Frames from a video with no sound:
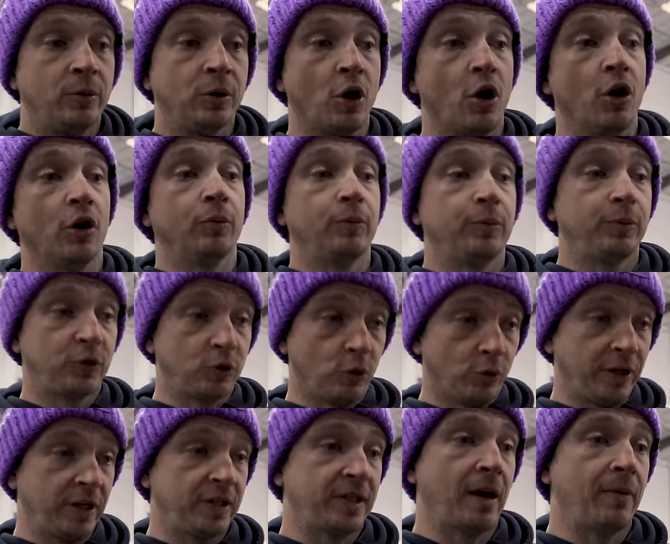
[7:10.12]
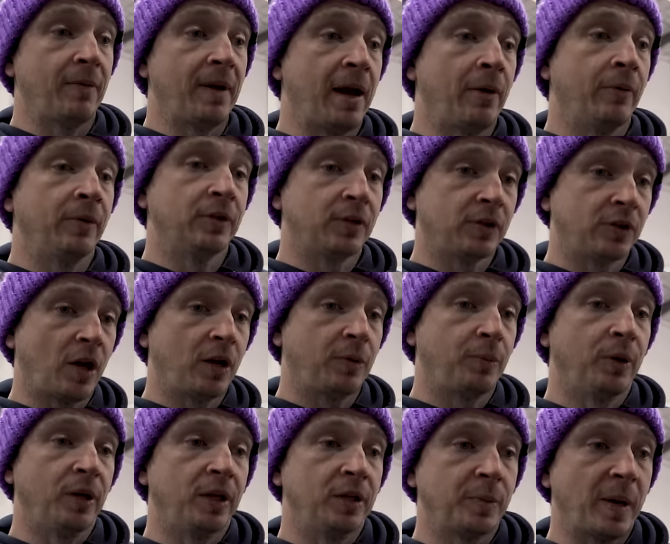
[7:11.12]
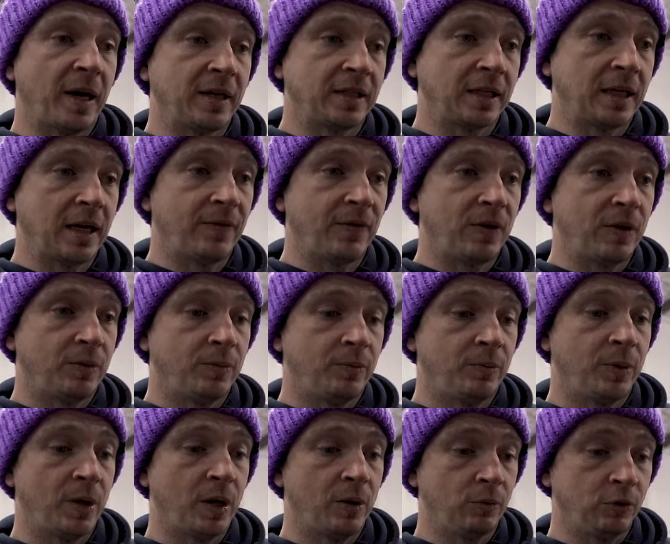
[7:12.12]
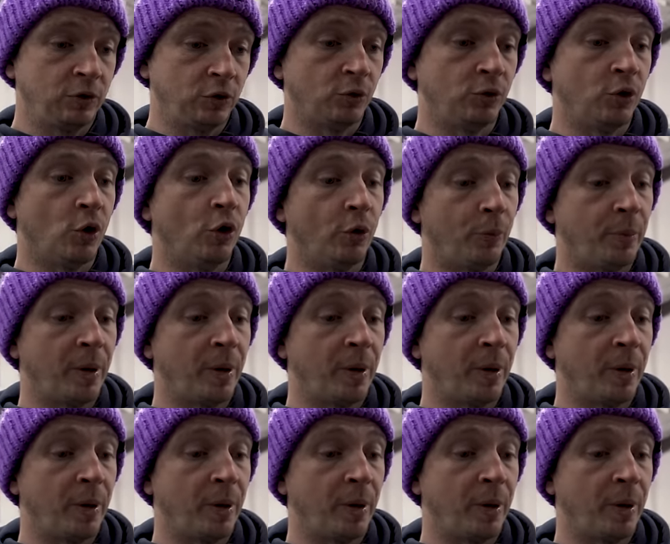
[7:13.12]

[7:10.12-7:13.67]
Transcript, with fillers: we've got to sort this out now and start to put this back together. But we are doing oil